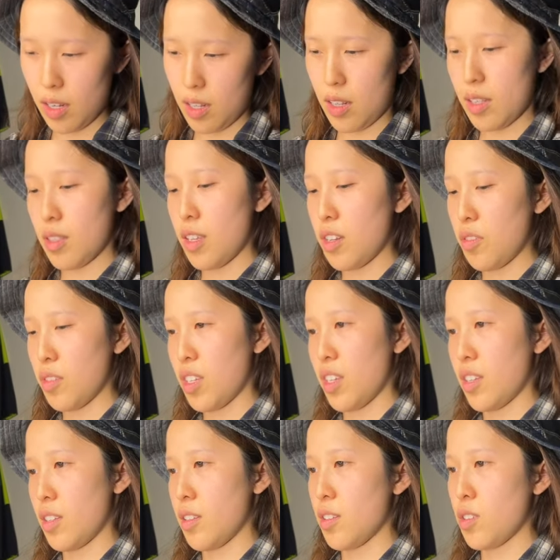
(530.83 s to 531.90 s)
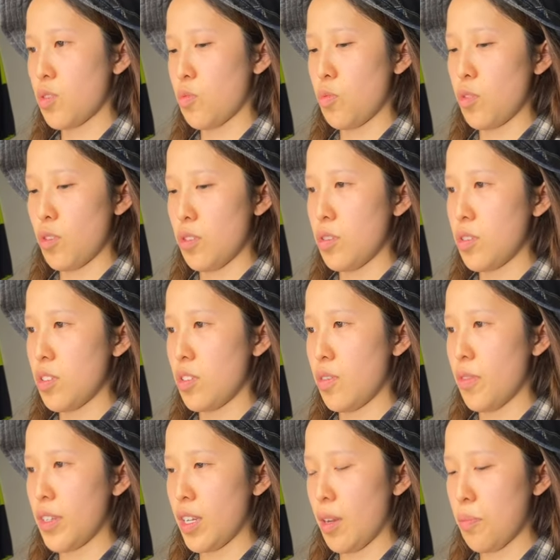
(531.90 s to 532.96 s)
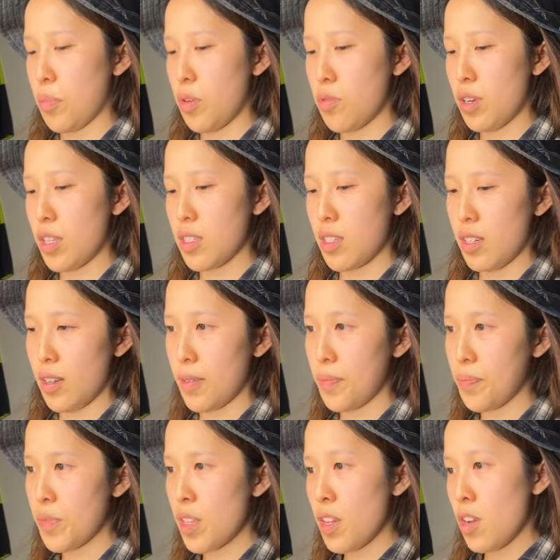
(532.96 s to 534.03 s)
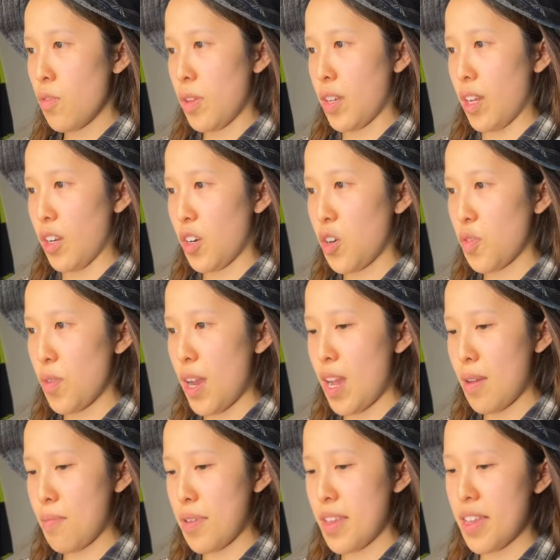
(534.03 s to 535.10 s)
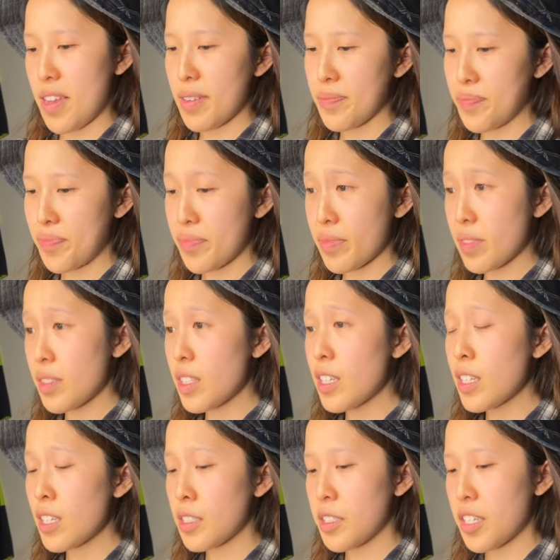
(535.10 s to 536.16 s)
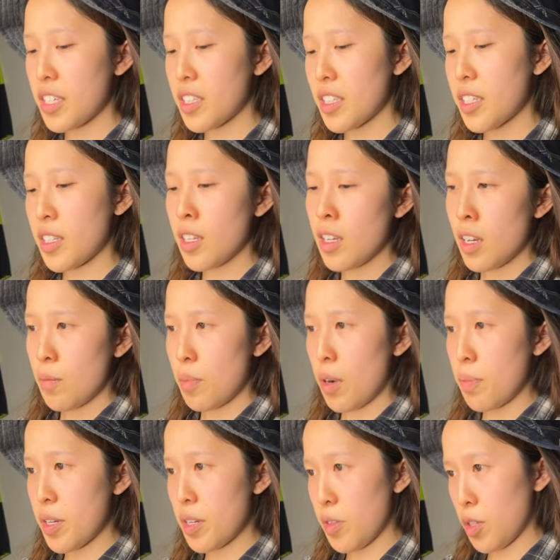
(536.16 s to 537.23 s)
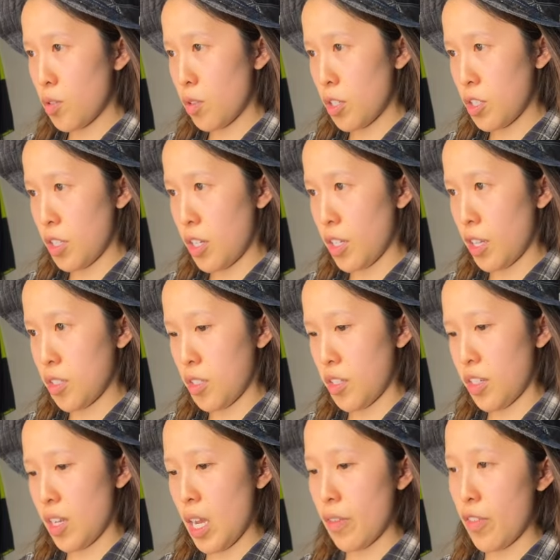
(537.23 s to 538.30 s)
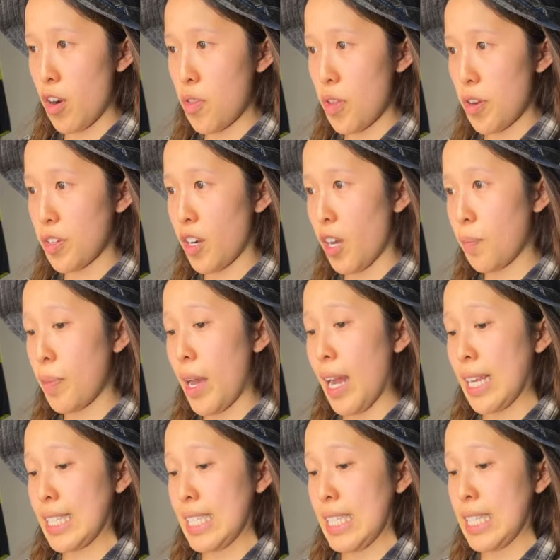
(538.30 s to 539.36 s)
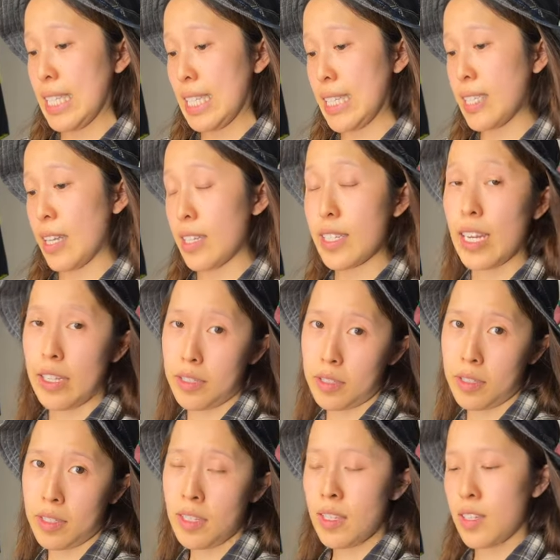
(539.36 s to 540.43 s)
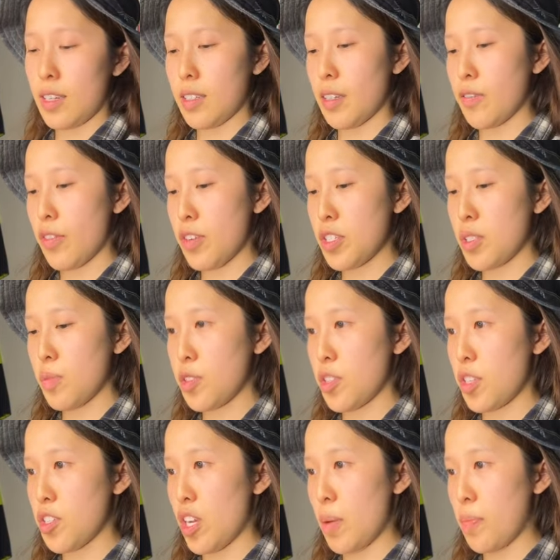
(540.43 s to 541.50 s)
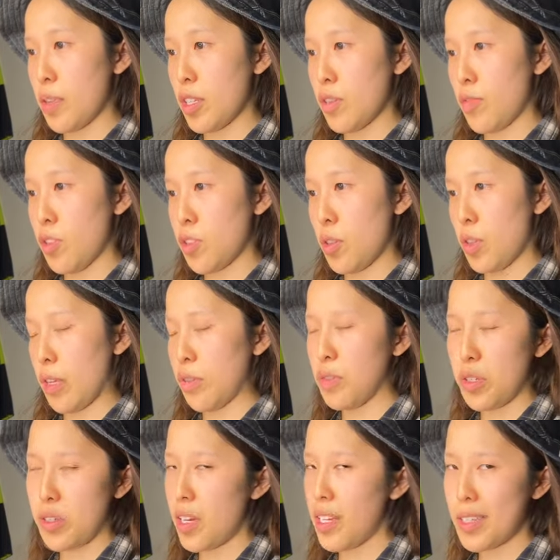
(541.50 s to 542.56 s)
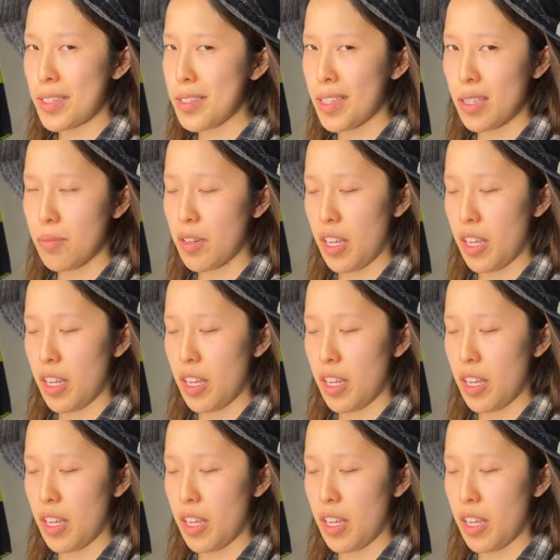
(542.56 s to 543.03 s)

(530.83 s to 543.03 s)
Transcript: the Nidoking and Squirtle. So we got Ponyta, we got Krabby, Diglett. Probably another question you guys are going to have, are there god packs in this set? Yes. Again, very similar to the Japanese version. You're not going to see them in